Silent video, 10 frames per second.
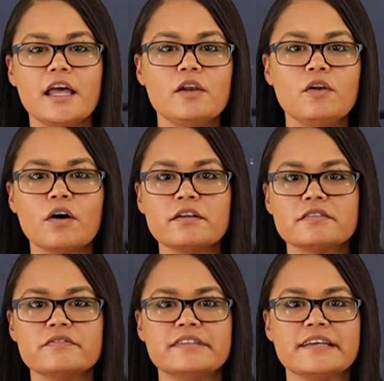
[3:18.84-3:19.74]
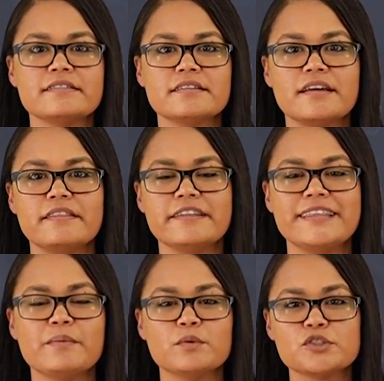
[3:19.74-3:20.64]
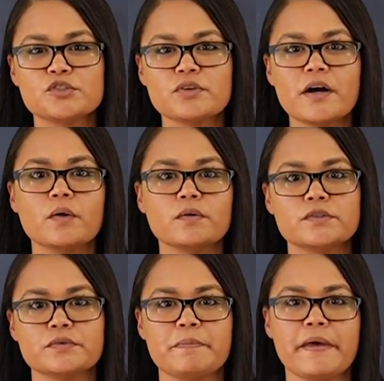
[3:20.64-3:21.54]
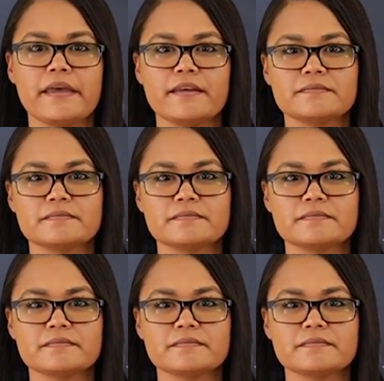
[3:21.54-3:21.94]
a lot of debt that they will struggle to repay.